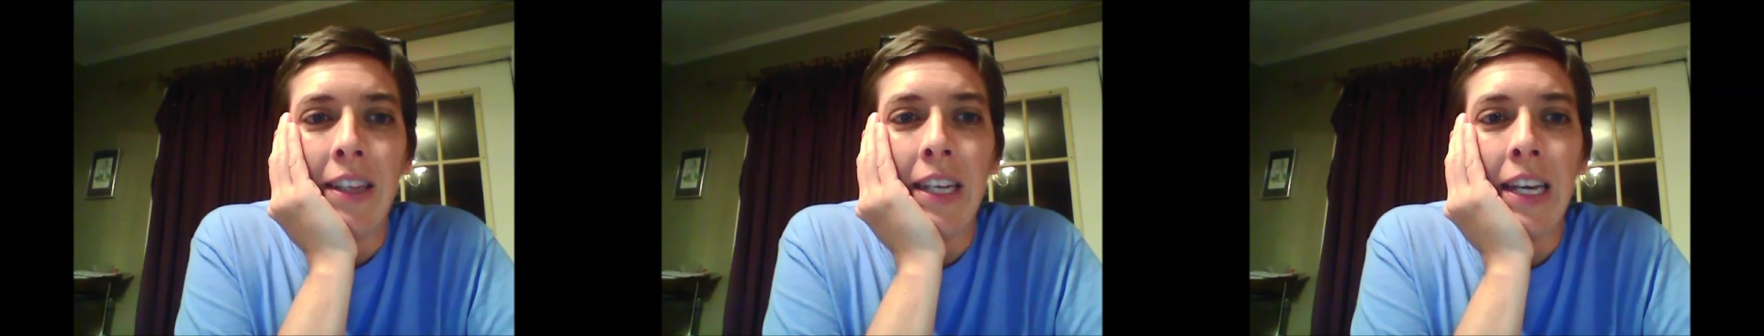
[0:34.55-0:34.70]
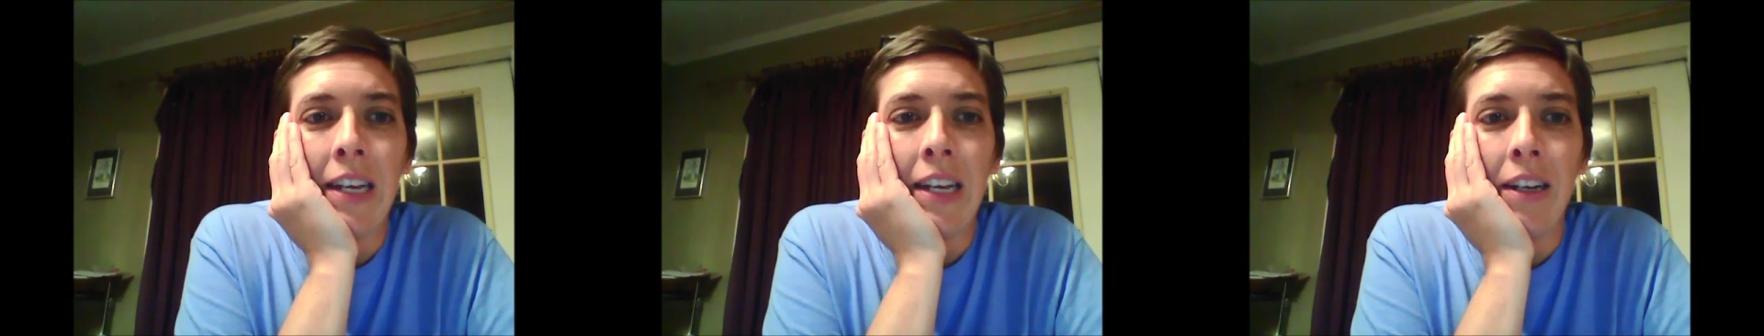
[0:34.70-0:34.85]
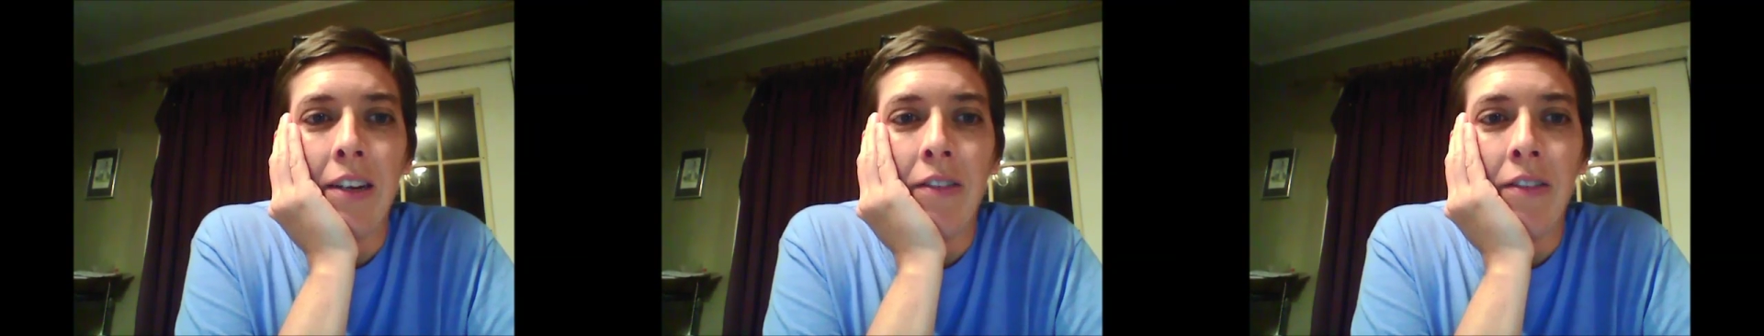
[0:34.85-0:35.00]
the
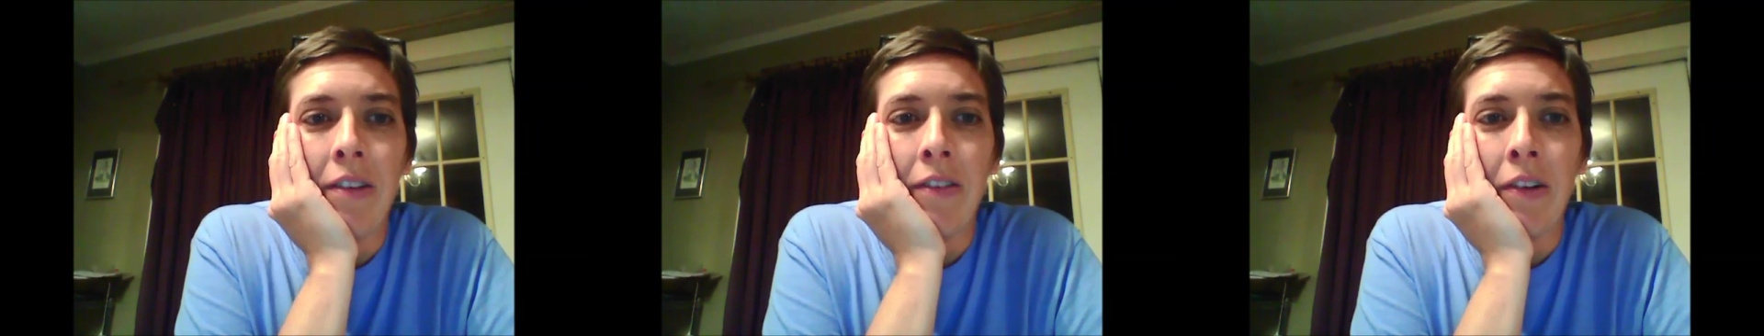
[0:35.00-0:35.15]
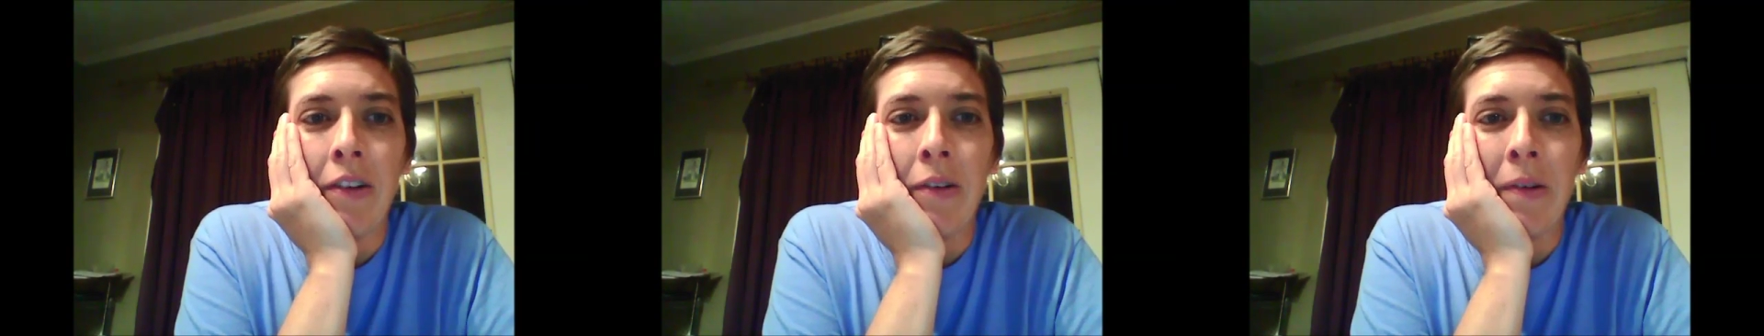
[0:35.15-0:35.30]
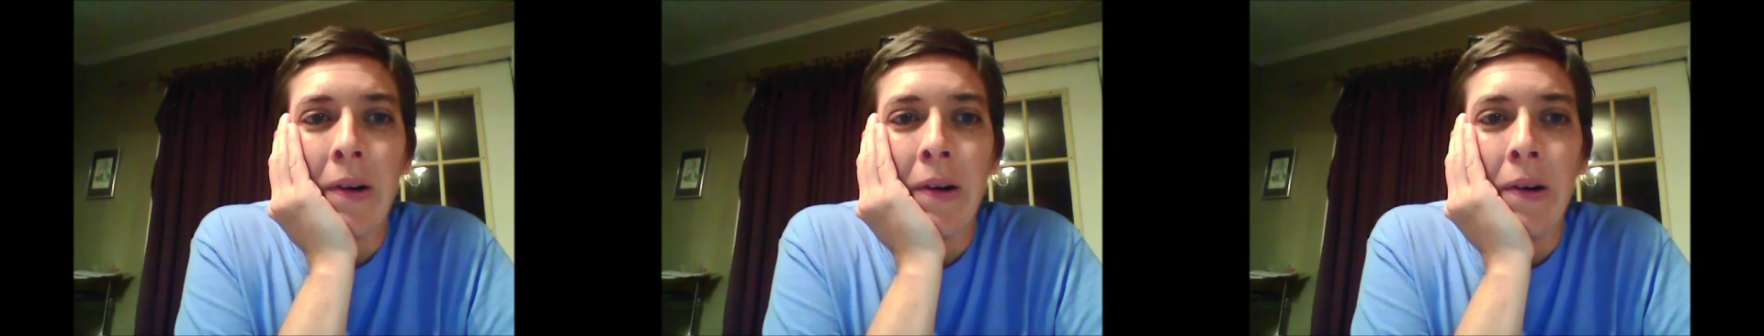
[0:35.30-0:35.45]
end of
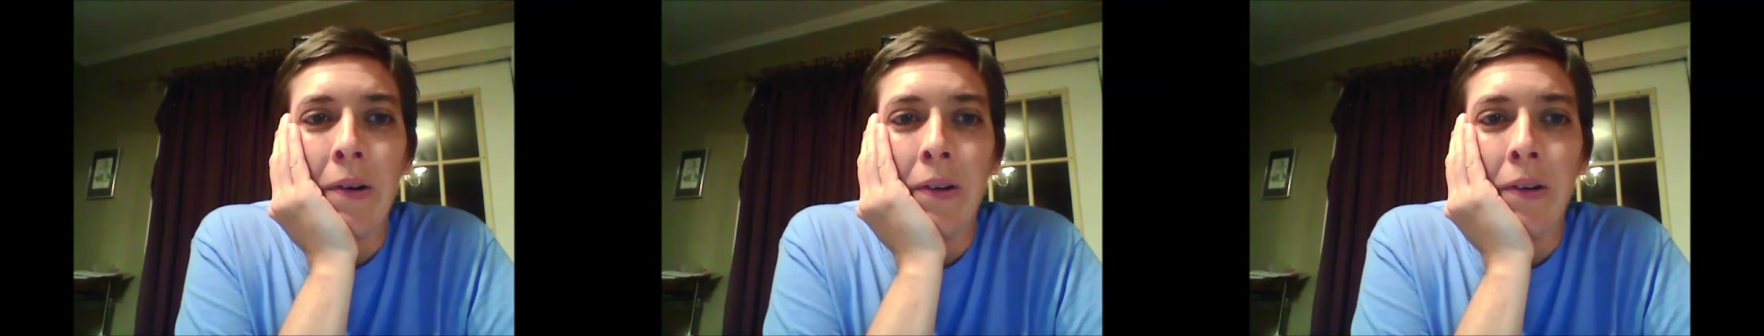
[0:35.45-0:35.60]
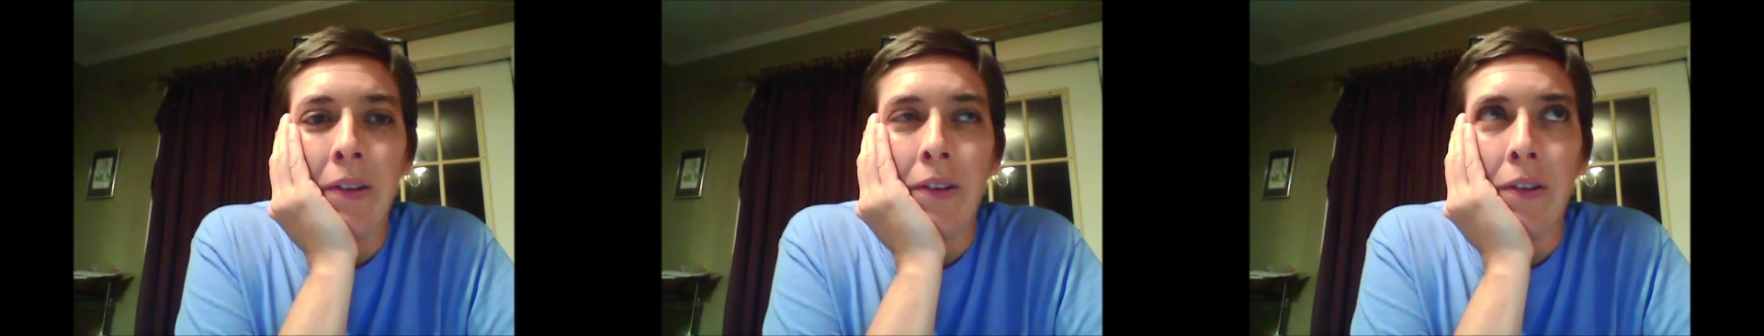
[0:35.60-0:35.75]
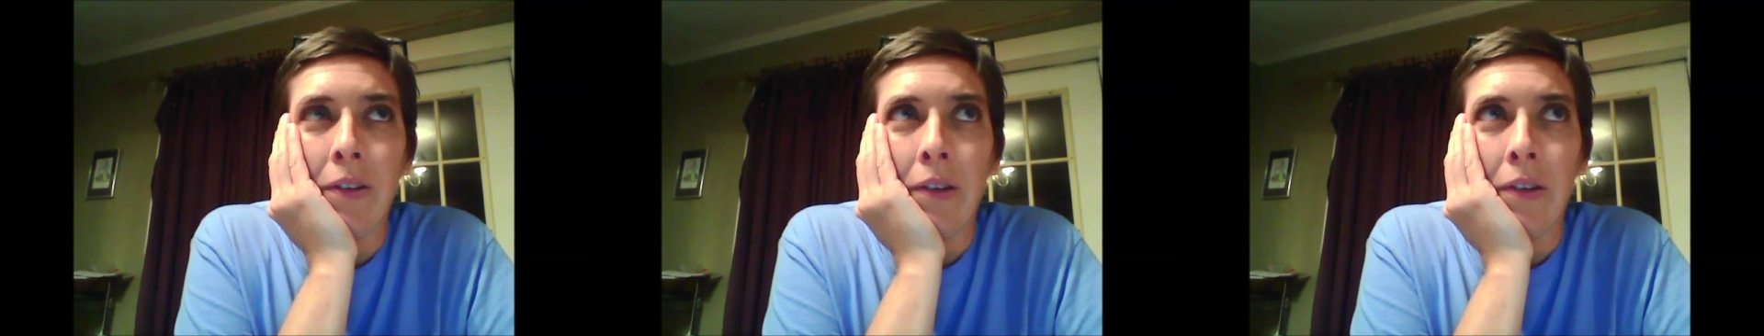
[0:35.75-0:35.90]
every row
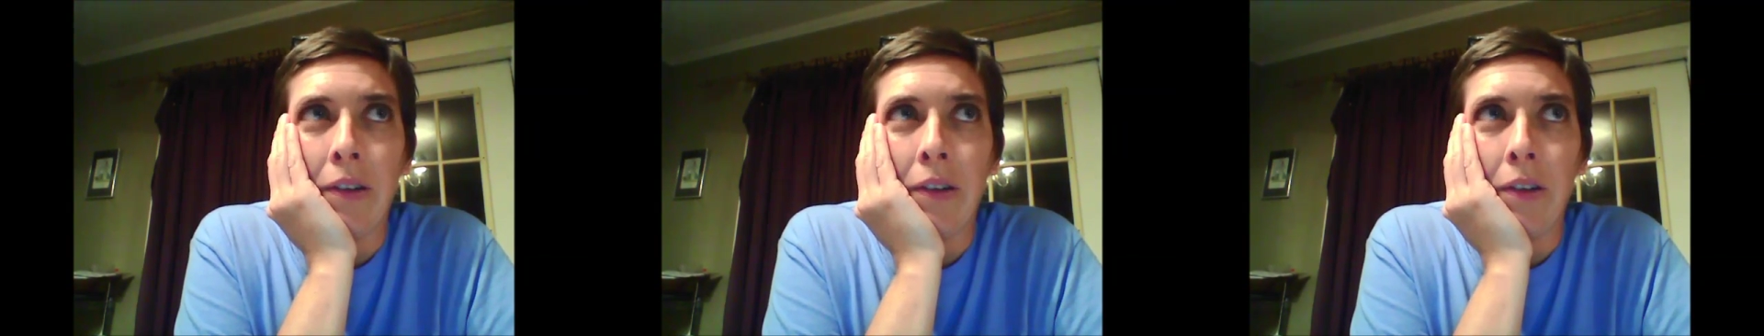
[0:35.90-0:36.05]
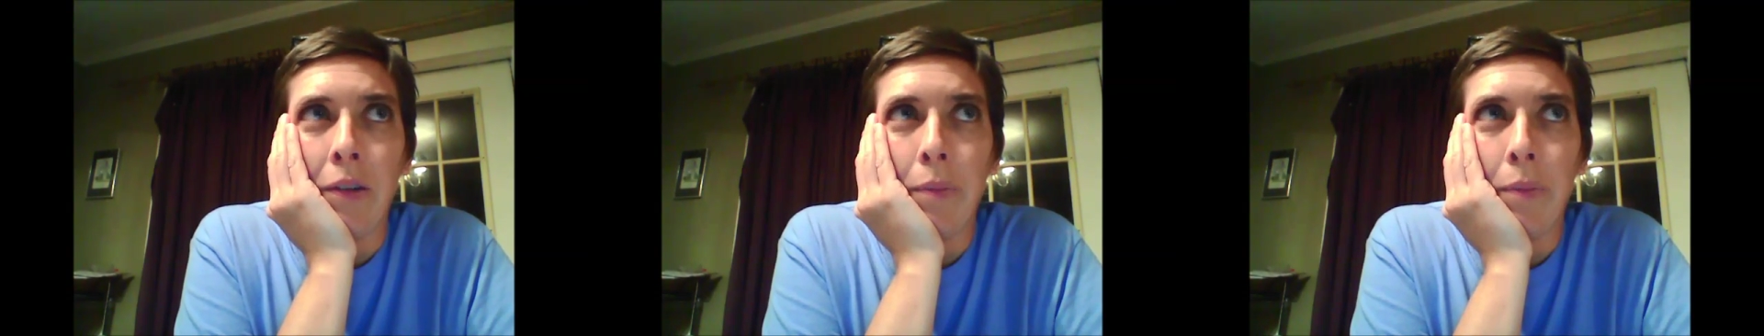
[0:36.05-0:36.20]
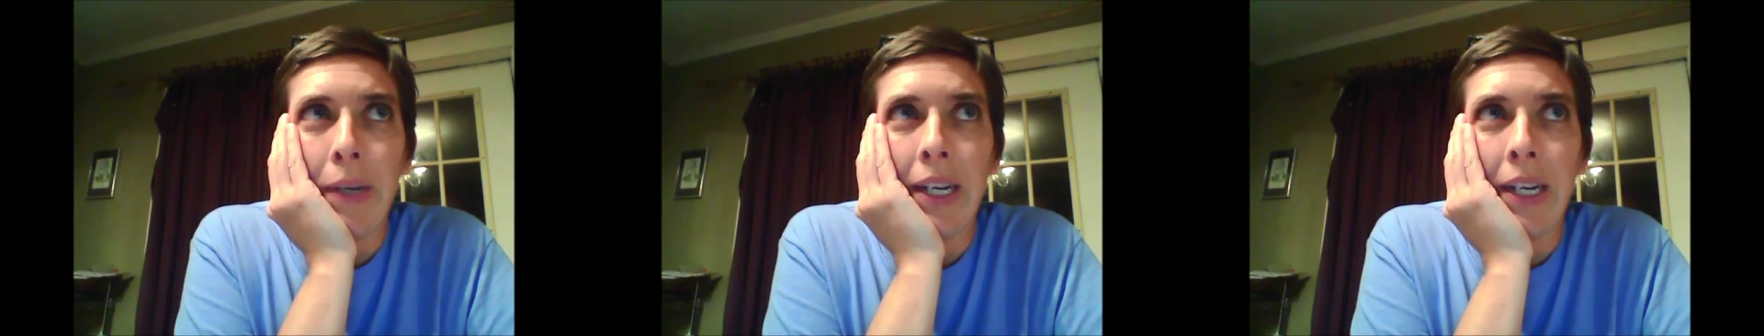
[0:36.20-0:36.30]
and so i'd always